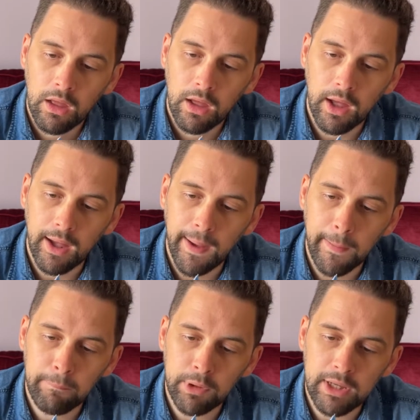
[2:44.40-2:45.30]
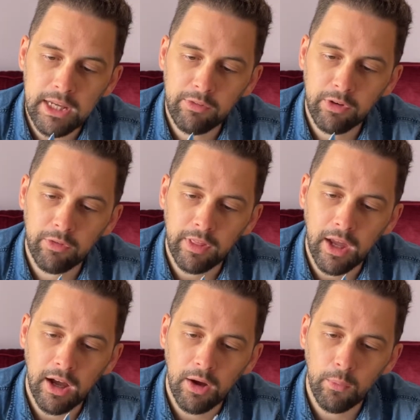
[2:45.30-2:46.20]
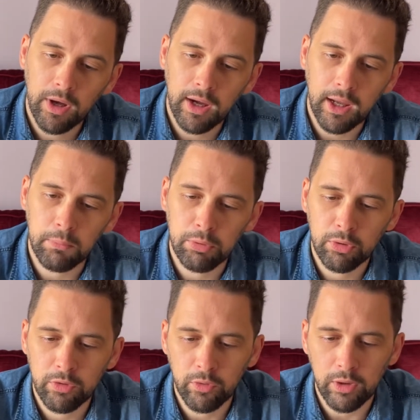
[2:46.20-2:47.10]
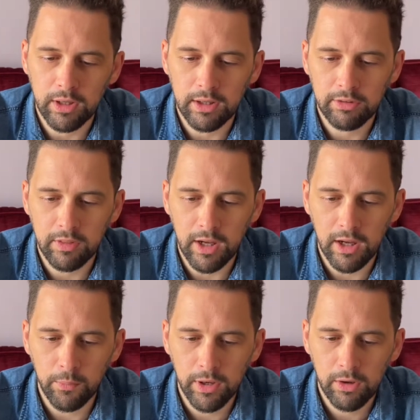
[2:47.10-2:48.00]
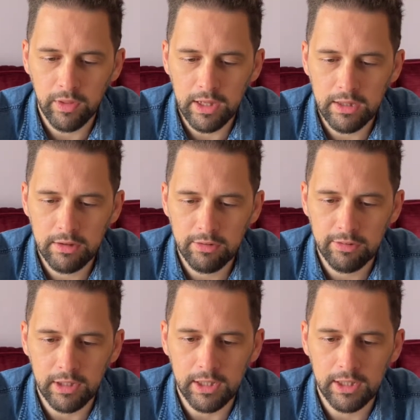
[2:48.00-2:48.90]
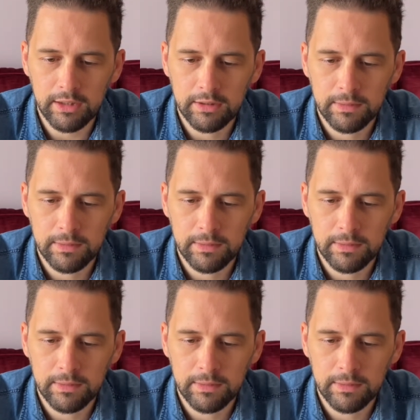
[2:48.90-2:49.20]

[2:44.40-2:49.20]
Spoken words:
But Eva for the artwork and proofreading. So the artwork on the inside,